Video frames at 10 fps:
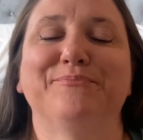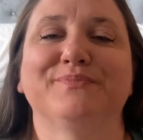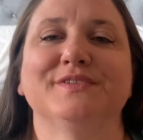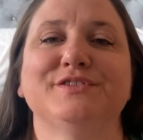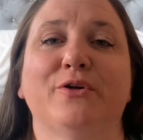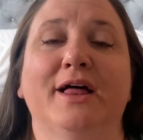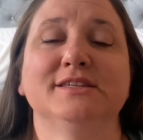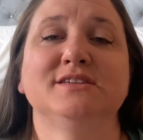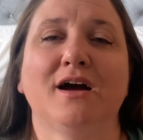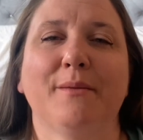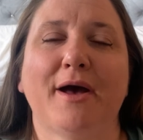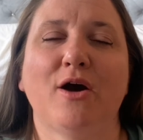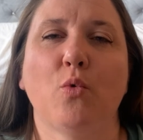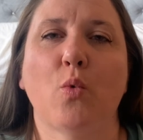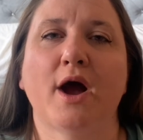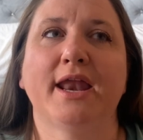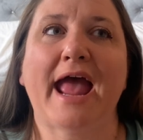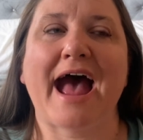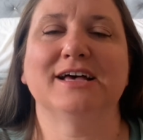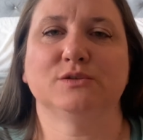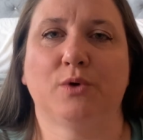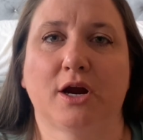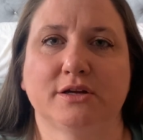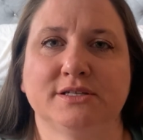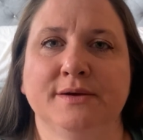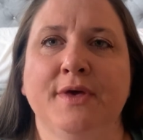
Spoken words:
So let's talk about what has worked.